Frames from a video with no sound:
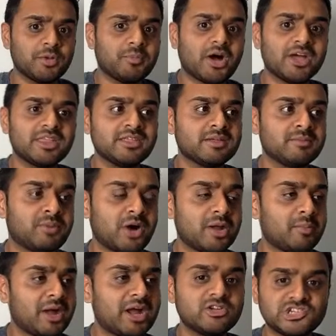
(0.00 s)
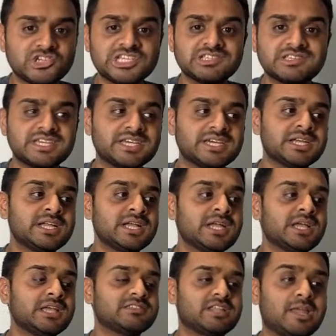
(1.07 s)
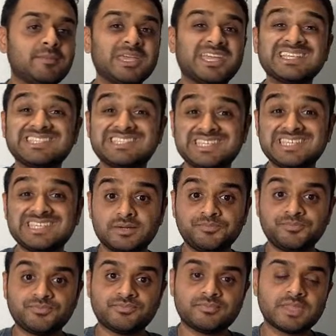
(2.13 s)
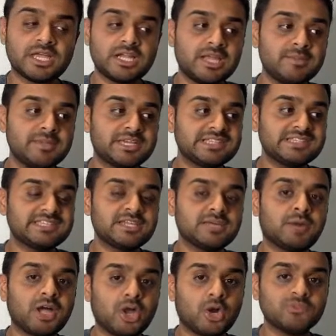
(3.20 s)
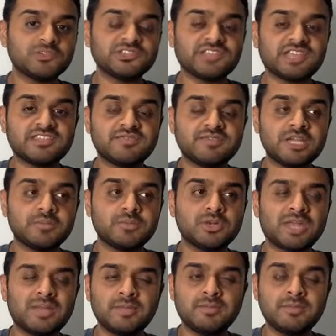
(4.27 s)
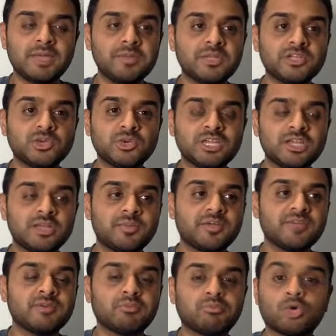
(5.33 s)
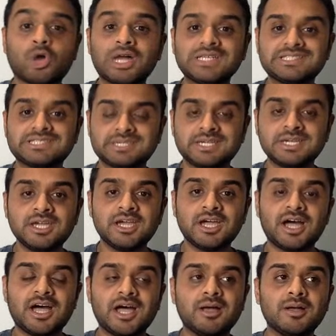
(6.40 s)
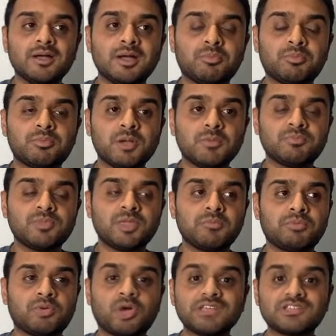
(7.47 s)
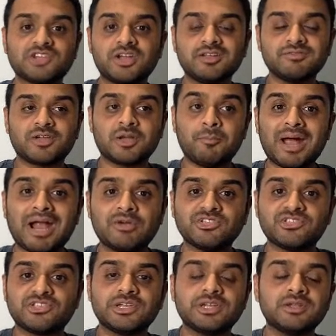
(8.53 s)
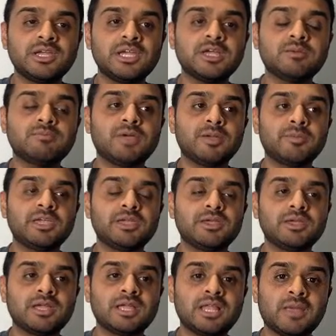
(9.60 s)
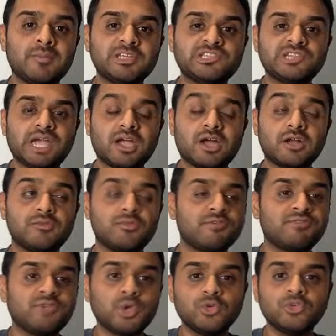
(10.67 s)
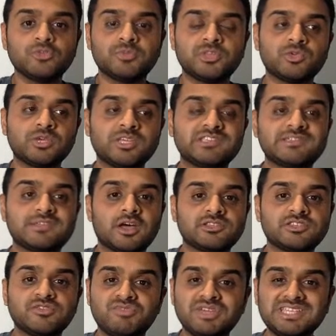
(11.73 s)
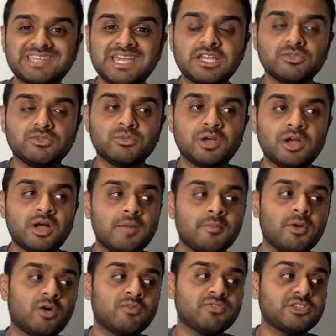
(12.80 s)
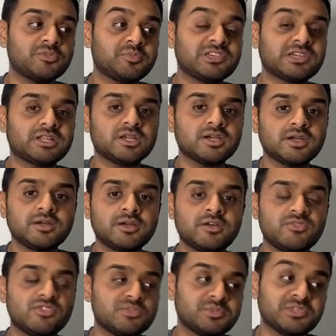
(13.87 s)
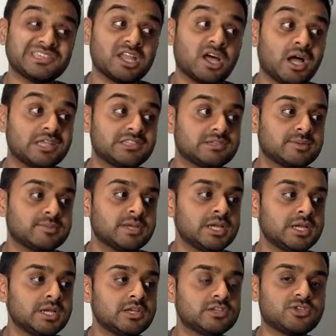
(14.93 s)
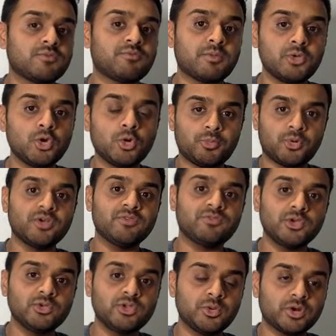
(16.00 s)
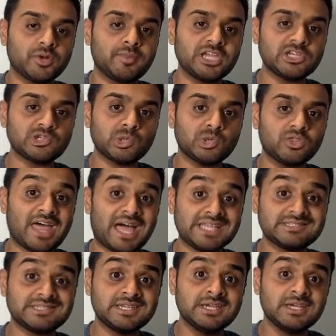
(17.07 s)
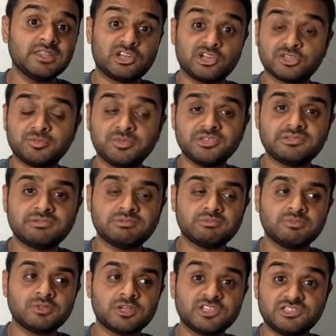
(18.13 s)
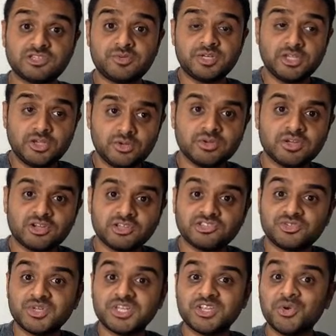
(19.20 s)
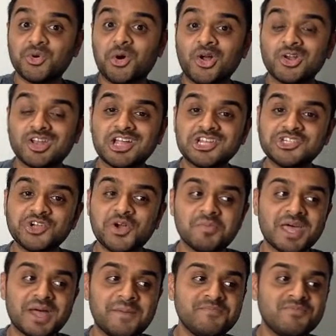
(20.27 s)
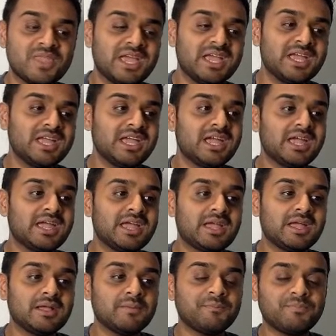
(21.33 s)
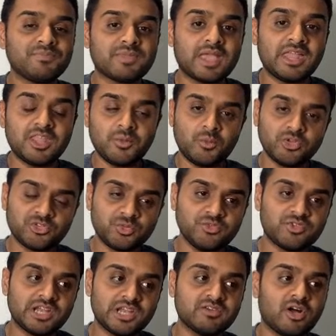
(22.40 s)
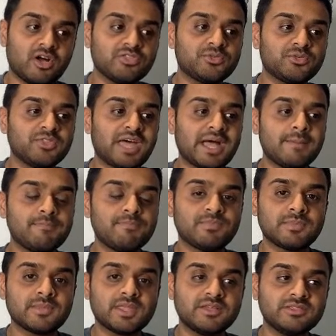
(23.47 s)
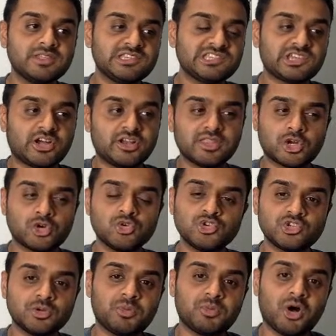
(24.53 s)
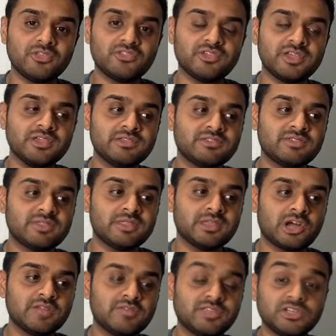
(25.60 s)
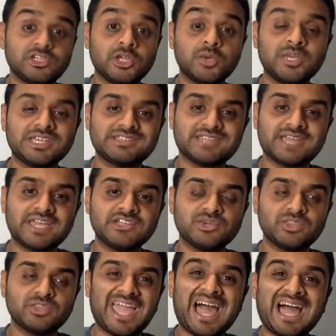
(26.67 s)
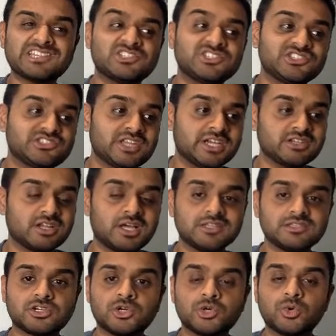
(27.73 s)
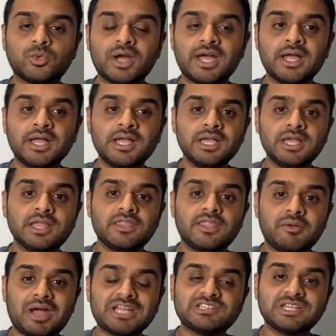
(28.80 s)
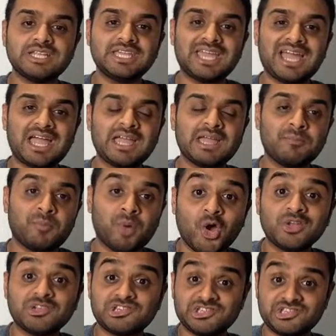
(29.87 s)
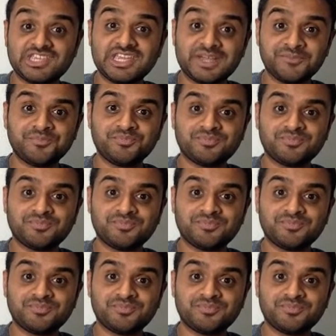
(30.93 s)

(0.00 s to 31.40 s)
to buy a pair of jeans here. So let me consider my options that's available. Let me maybe do a little bit of a price kind of comparison. Maybe let me check kind of reviews between certain retailers of this particular item. So from your point of view, you want to make sure that the customer's considering your online shop there. And then once we've kind of gone through that, this is kind of the crucial part, is the kind of the doing stage, or the action stage I like to call, where they're actually purchasing